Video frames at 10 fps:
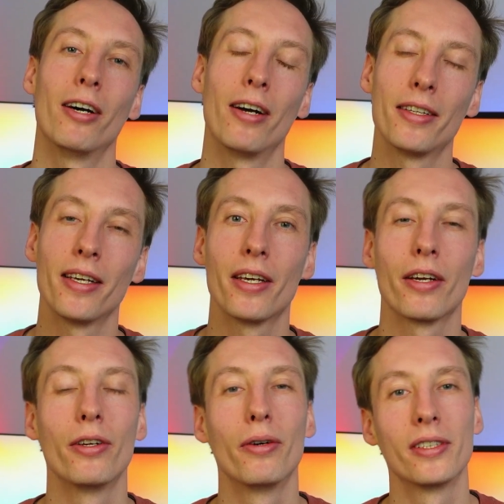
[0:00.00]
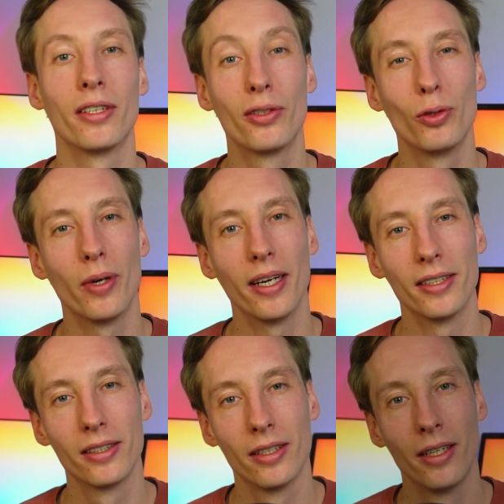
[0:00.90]
I think you can do this in two
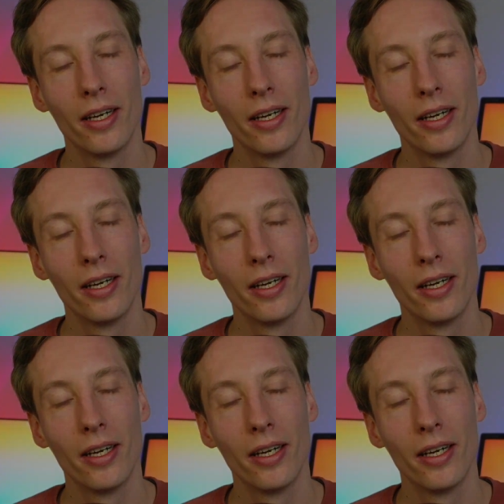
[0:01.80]
ways.